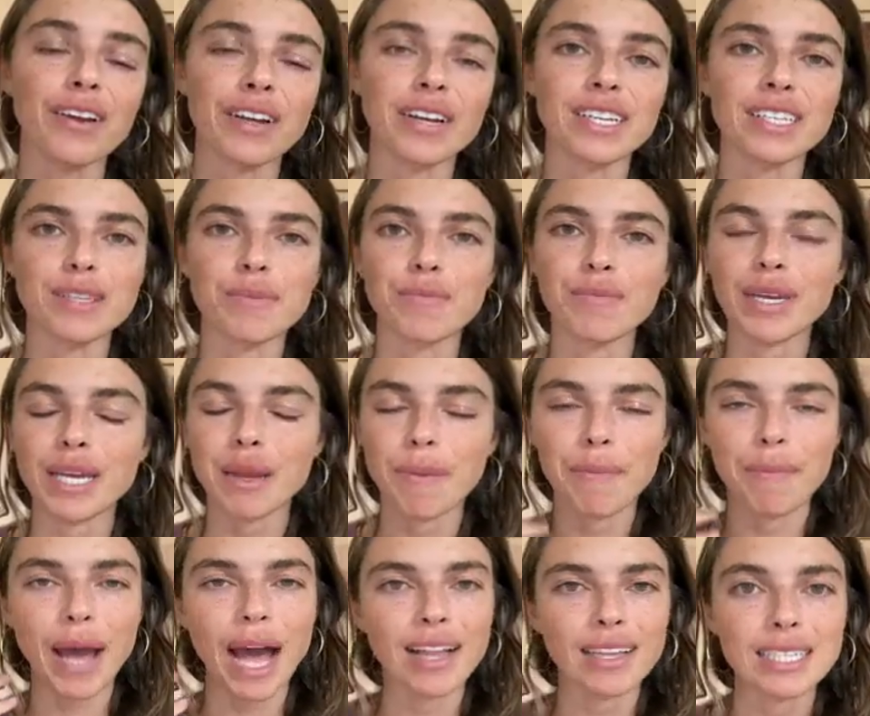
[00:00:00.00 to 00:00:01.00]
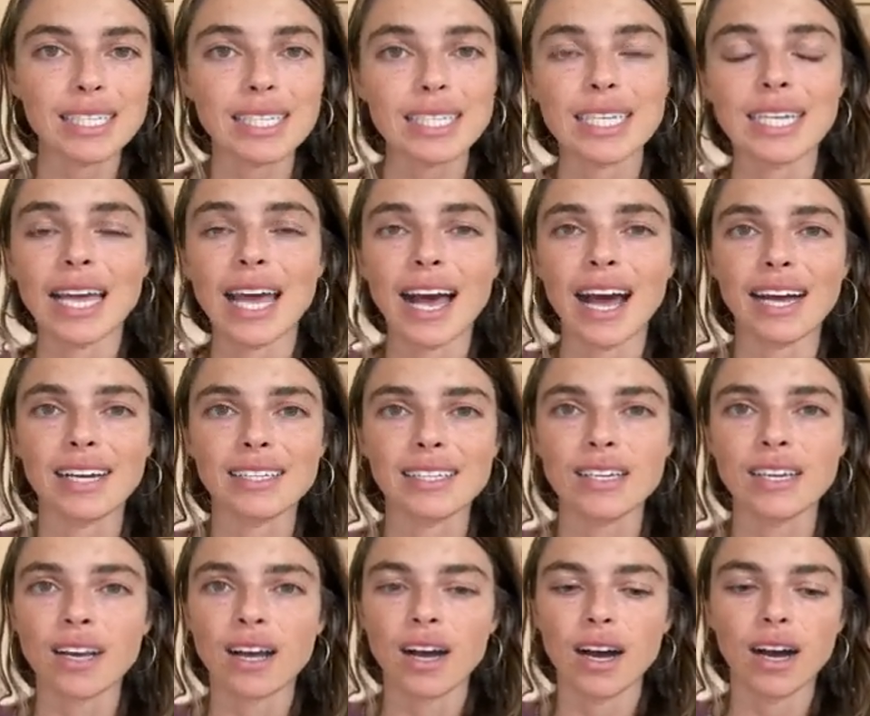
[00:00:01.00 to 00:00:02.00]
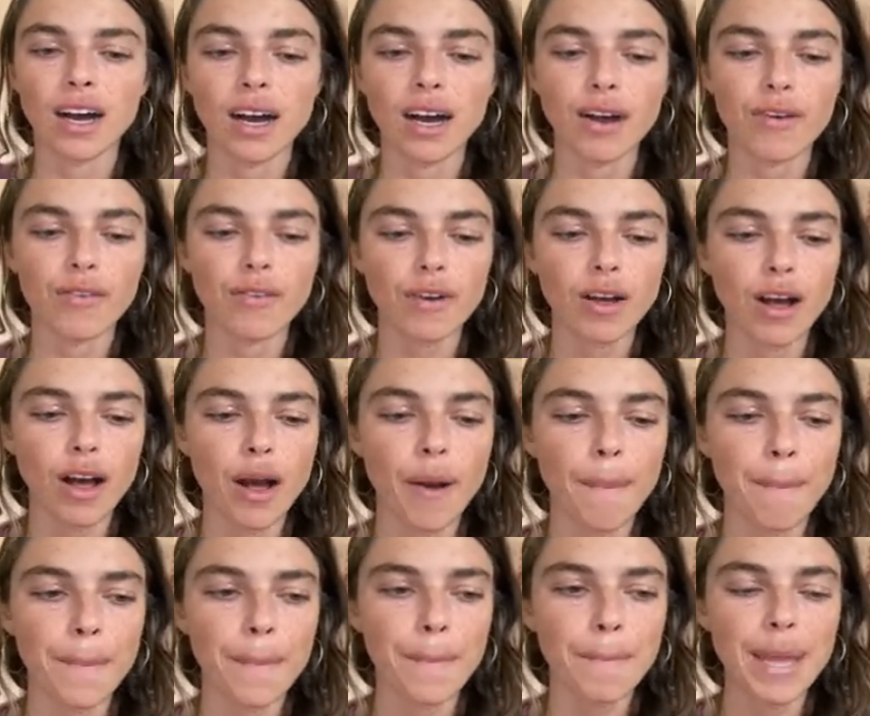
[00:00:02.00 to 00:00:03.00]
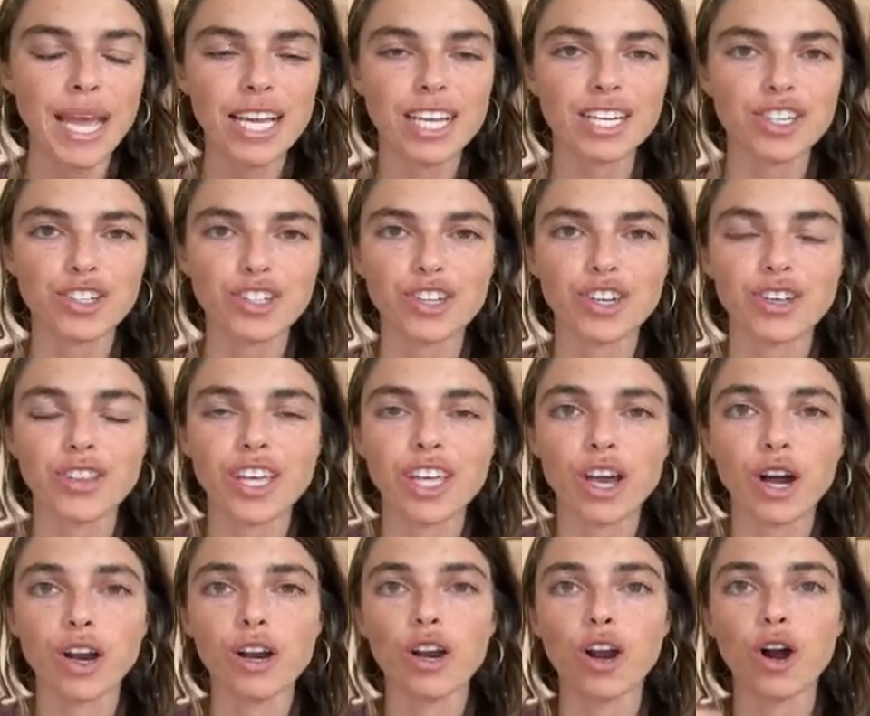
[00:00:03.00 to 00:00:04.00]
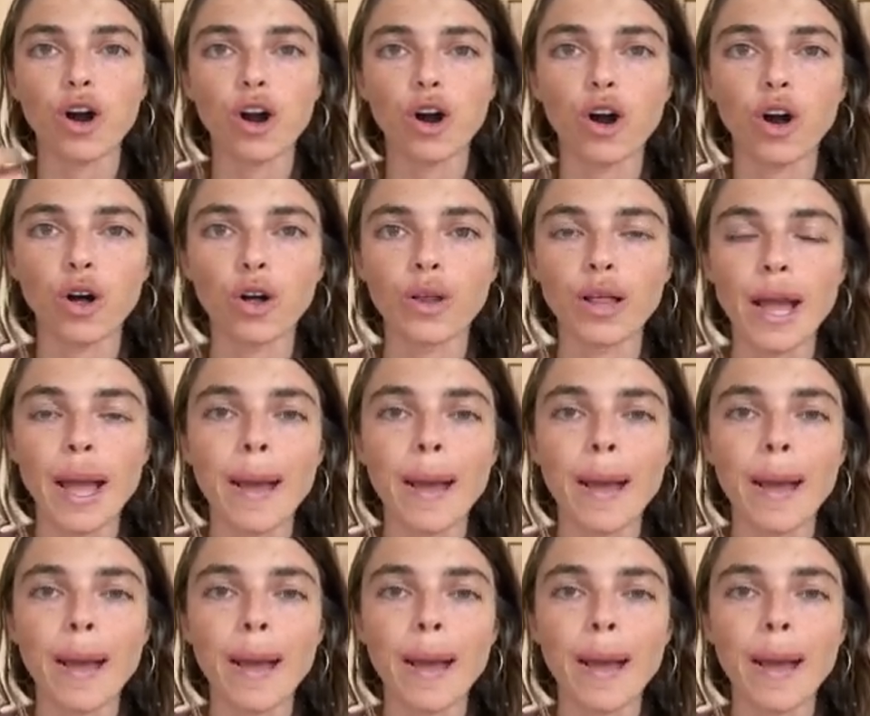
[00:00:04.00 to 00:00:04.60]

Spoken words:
It's a big balancing act of making sure they are all